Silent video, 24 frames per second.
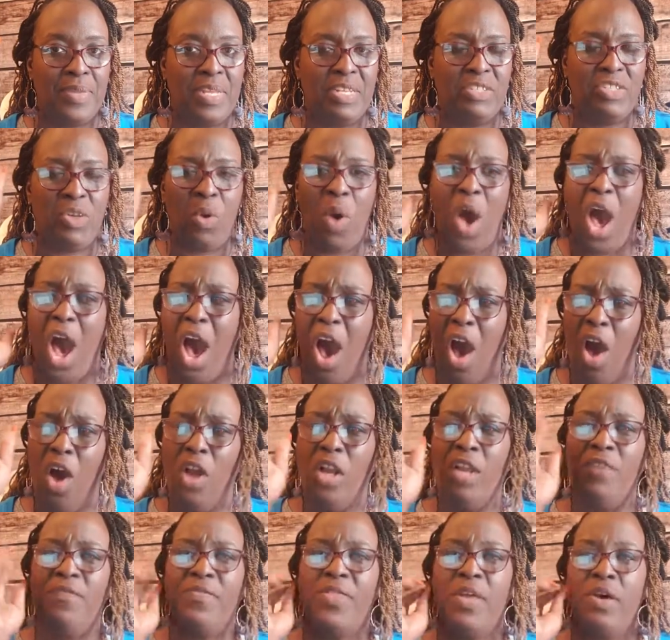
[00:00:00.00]
So
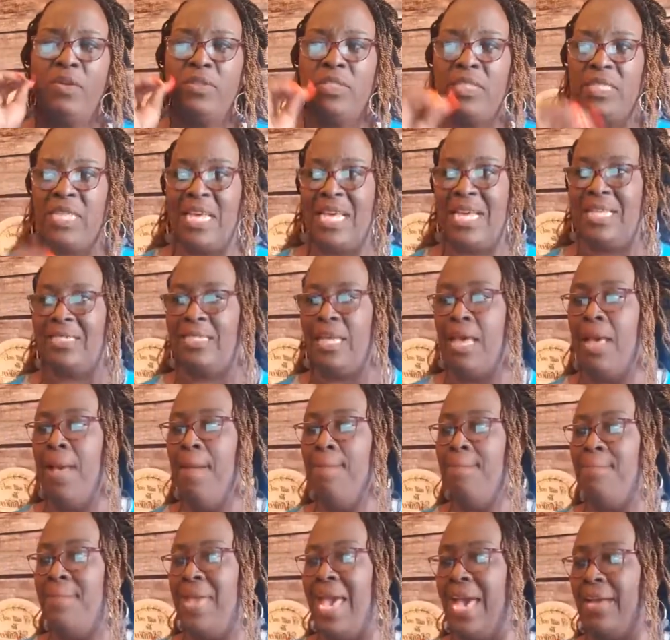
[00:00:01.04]
all of those things
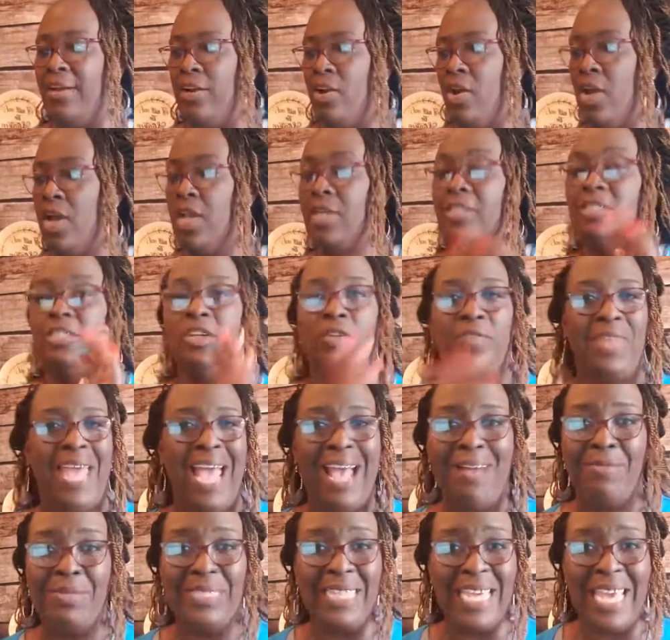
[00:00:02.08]
matter. So
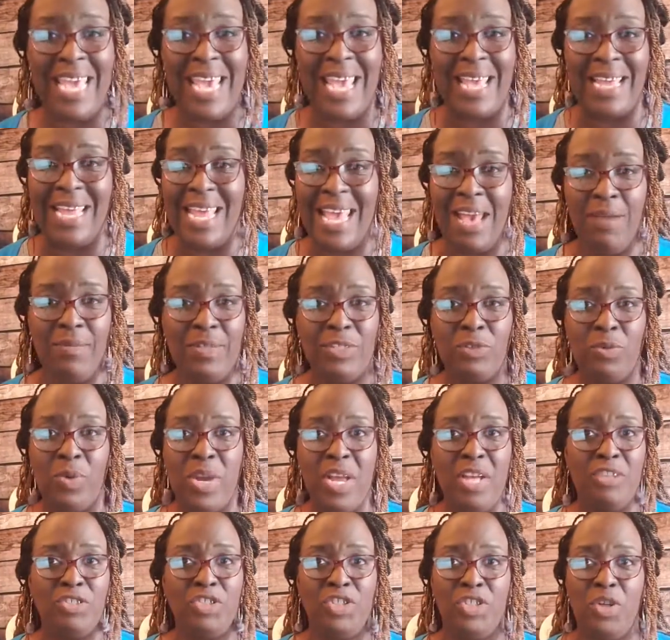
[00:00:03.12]
that was it. It was
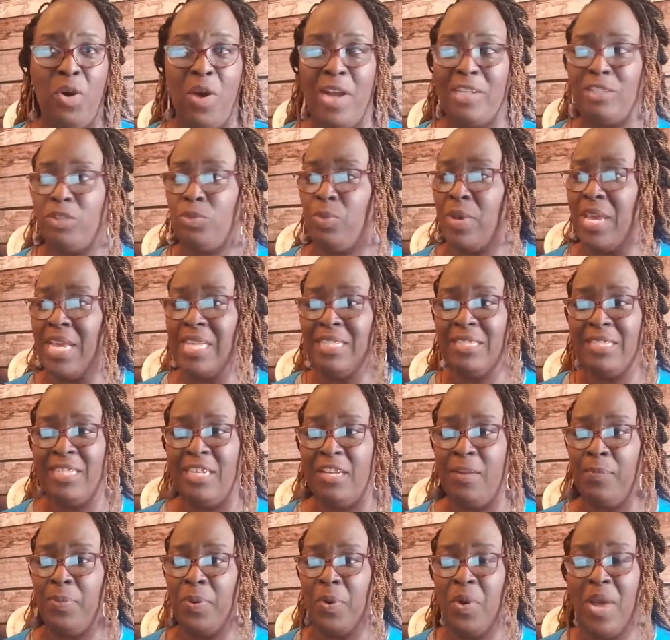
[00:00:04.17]
real short, sweet, and to
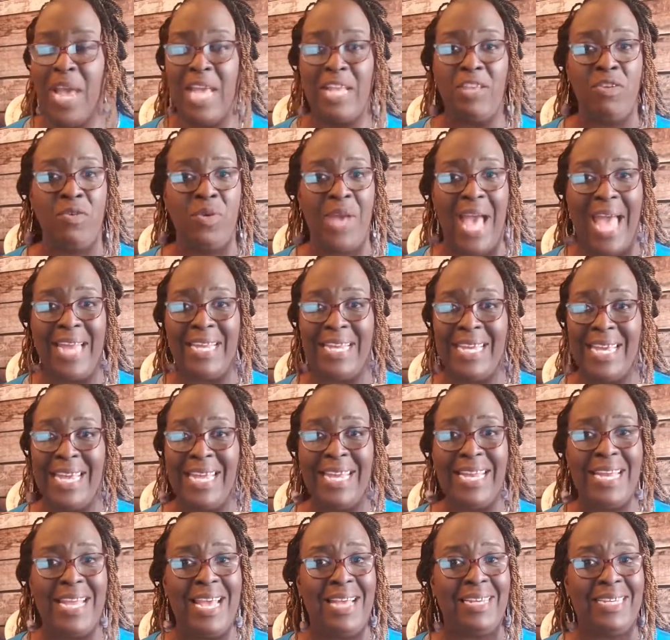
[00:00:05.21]
the point. You got to get
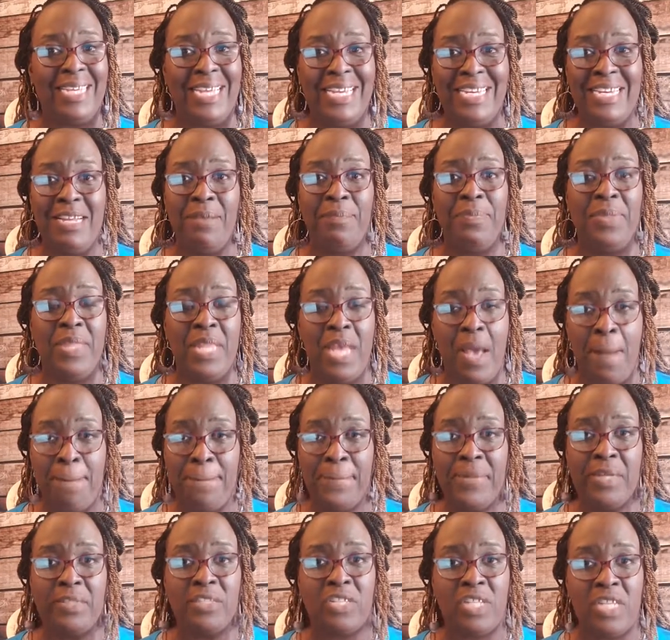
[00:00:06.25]
in there and get them
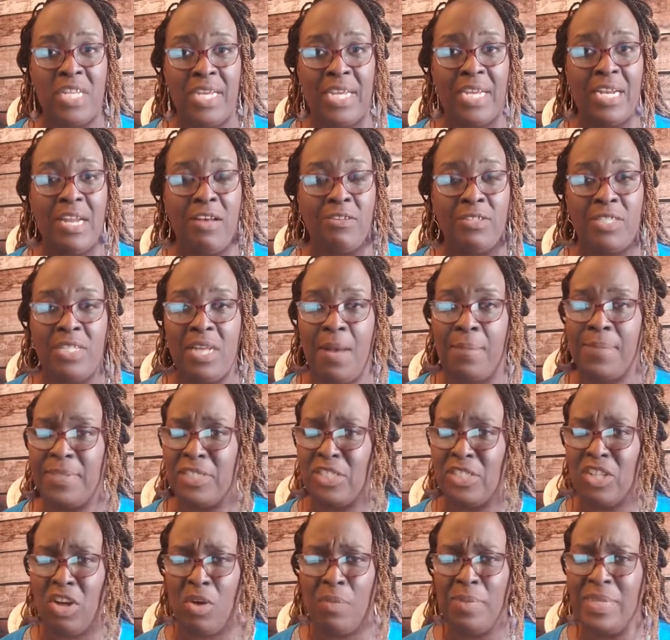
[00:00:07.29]
numbers. Look at those
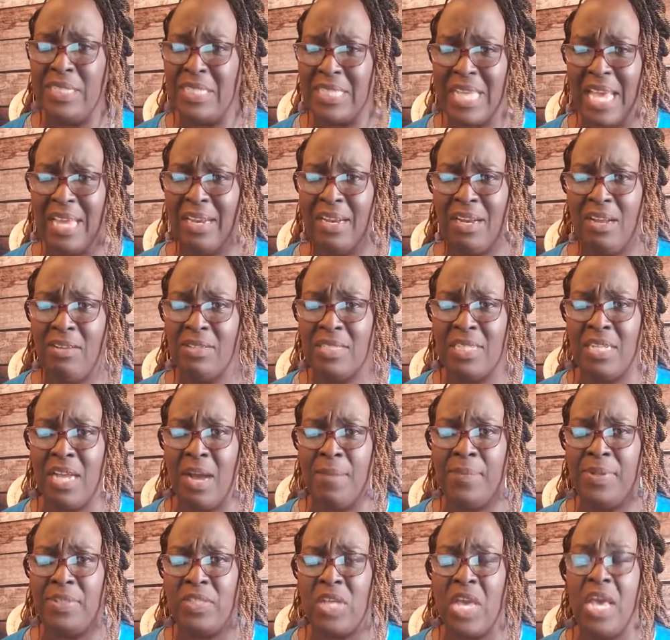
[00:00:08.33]
numbers. Don't be scared of those
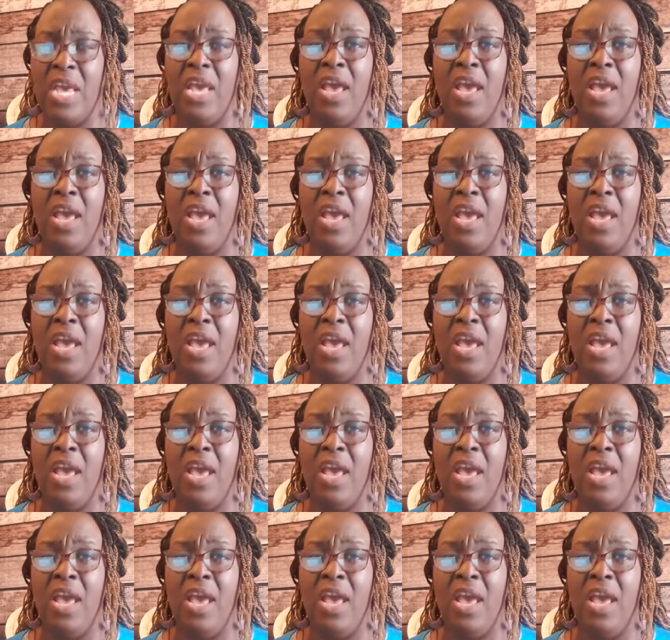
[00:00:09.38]
numbers.